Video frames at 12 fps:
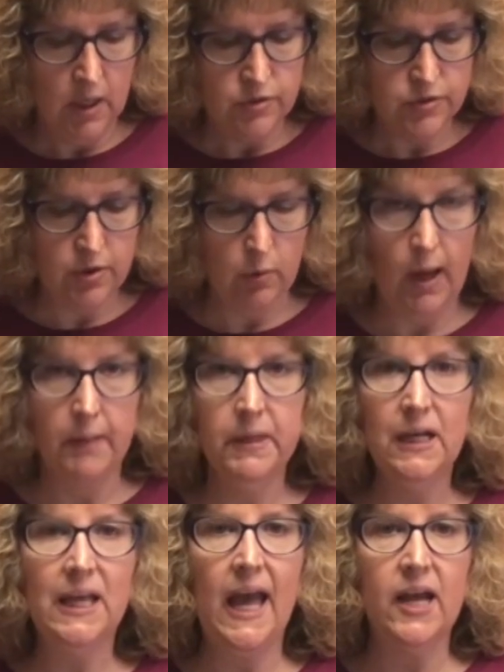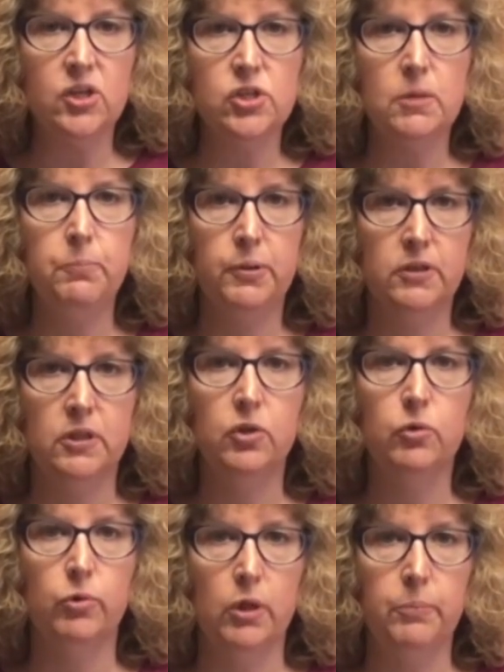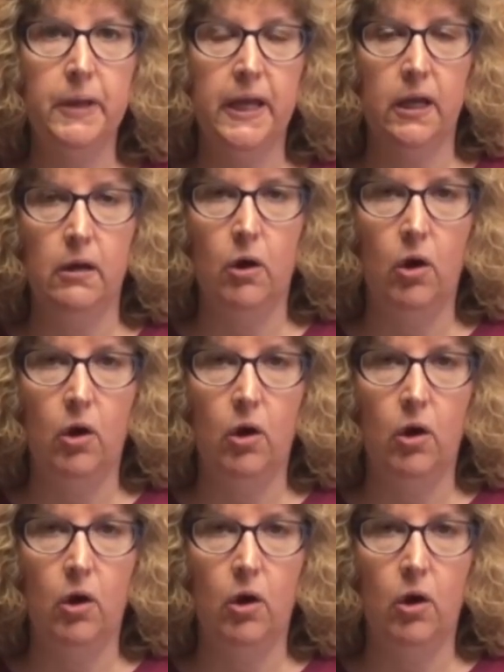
So I'm gonna actually put the grill pan